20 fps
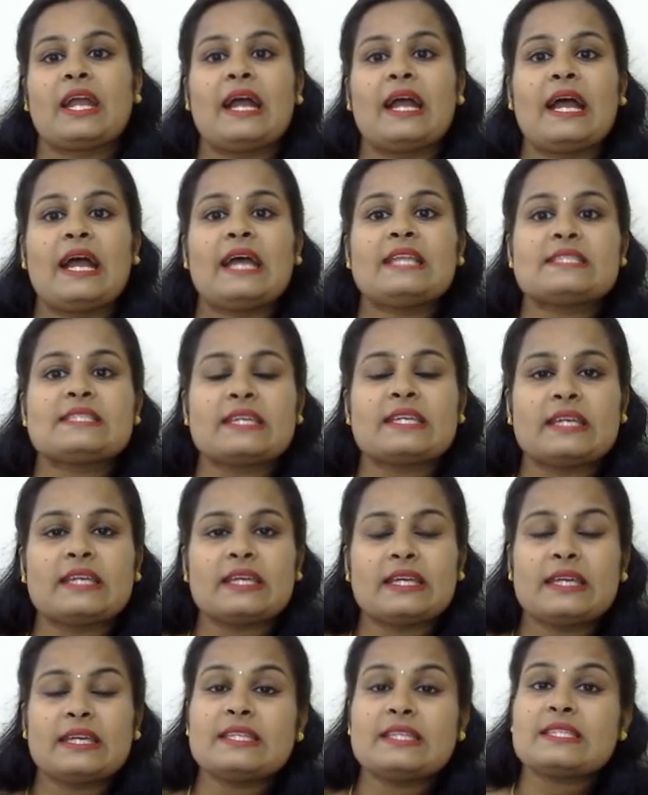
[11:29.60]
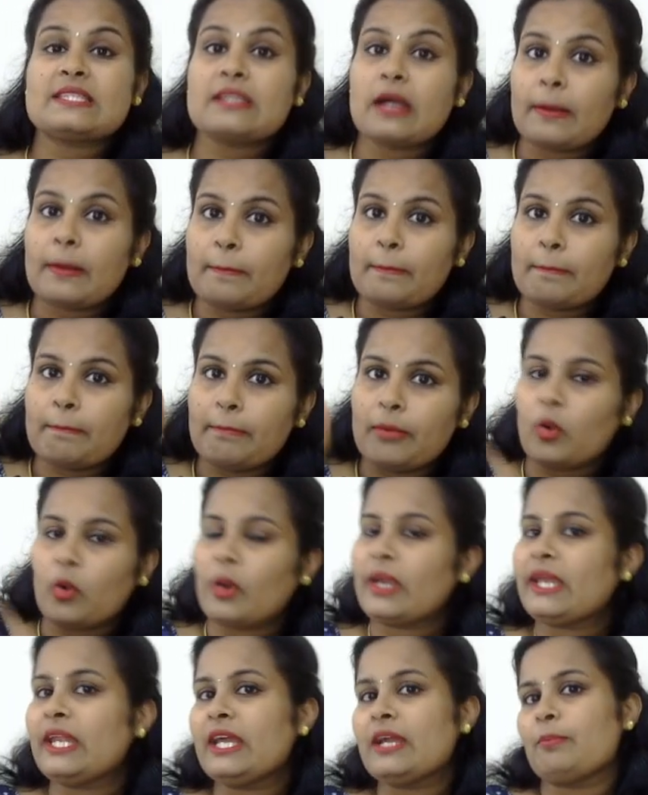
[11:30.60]
at its
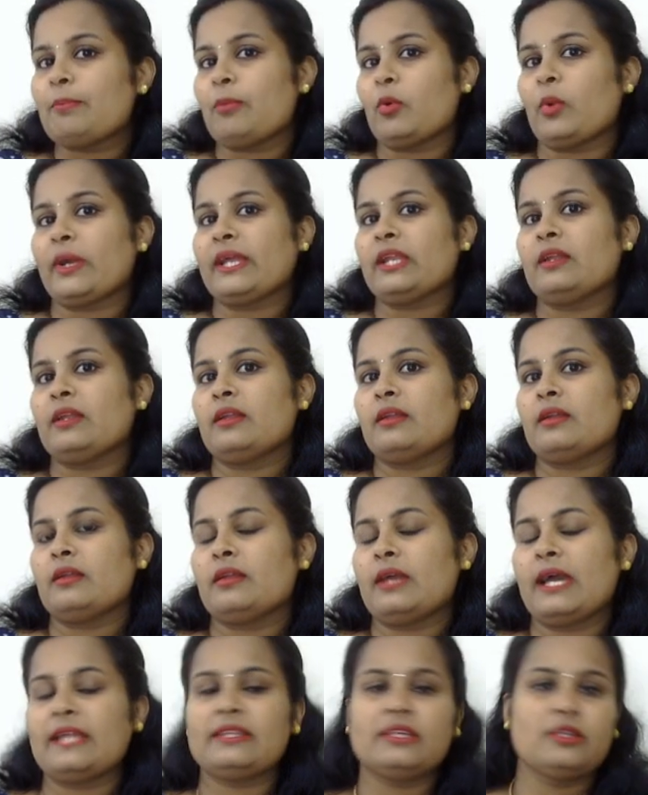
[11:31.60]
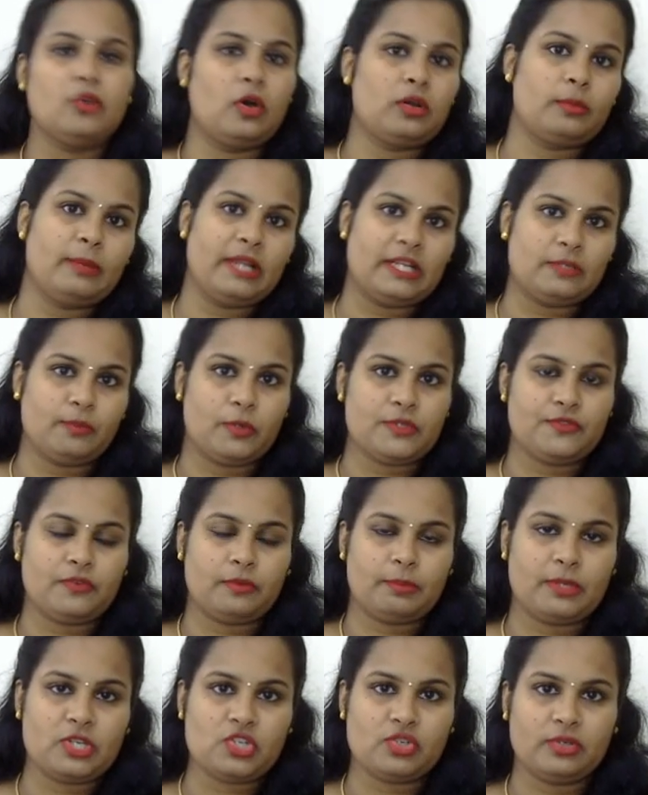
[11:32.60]
boiling point at the normal atmospheric
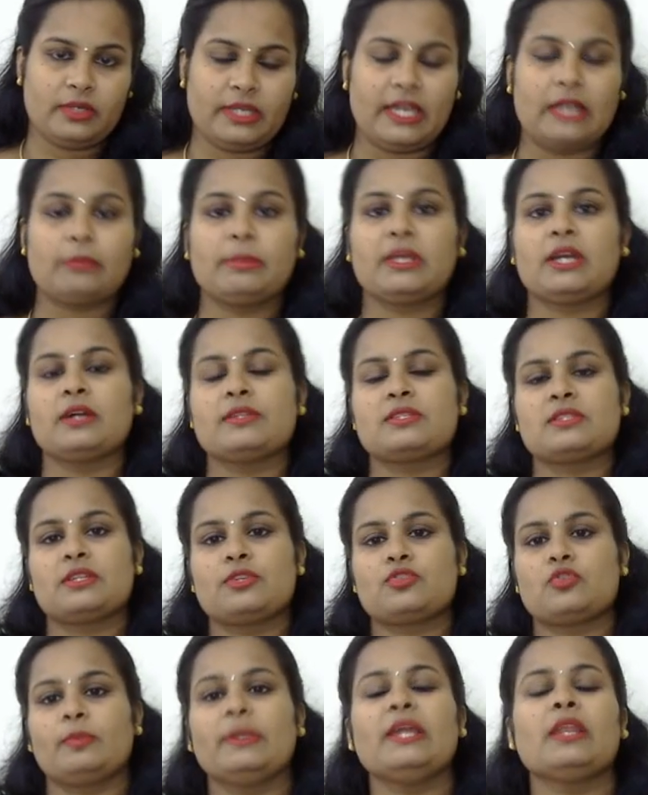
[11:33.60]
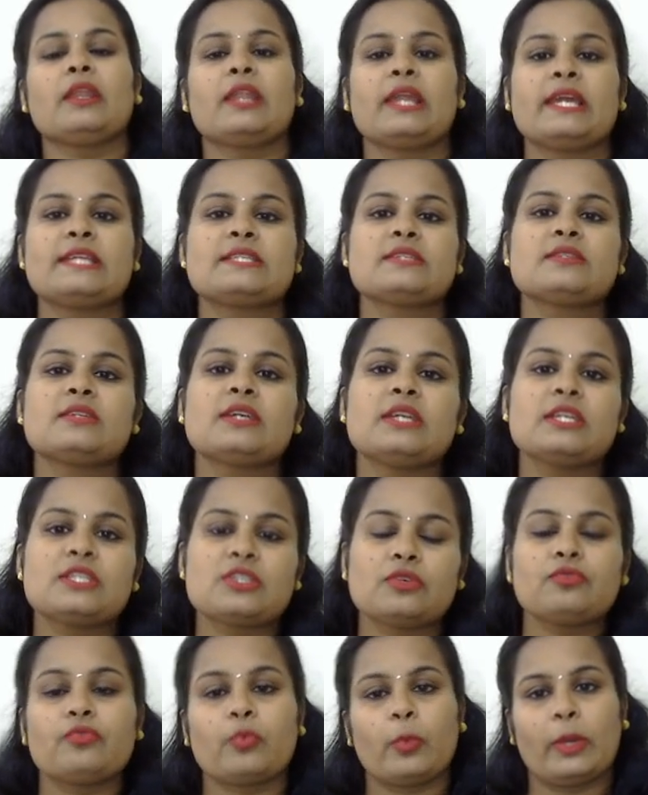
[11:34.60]
pressure can be considered to be latent heat
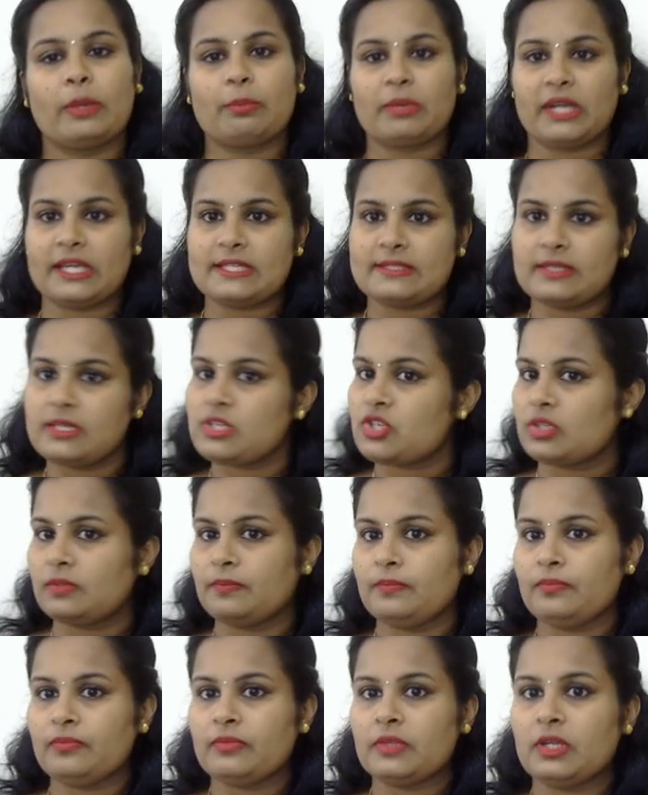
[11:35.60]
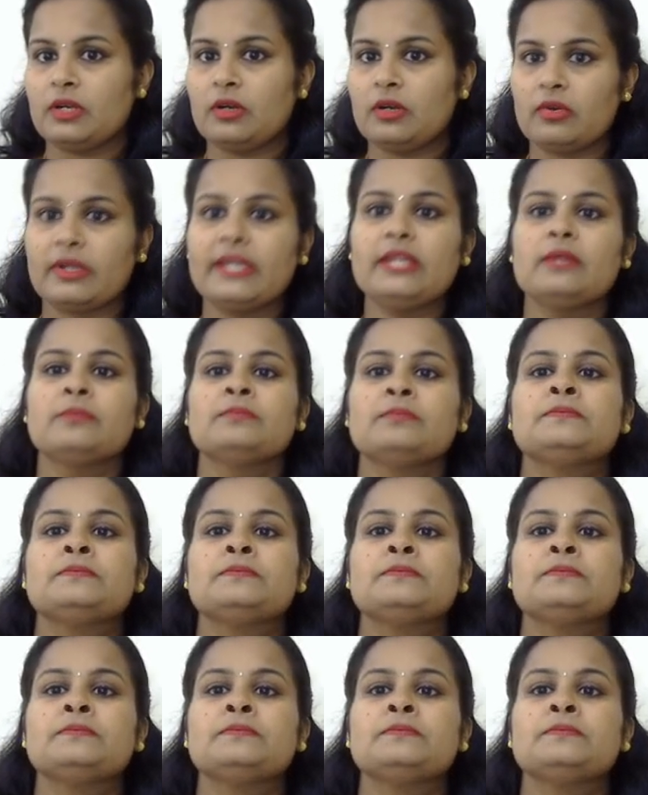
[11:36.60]
of vaporization. All right.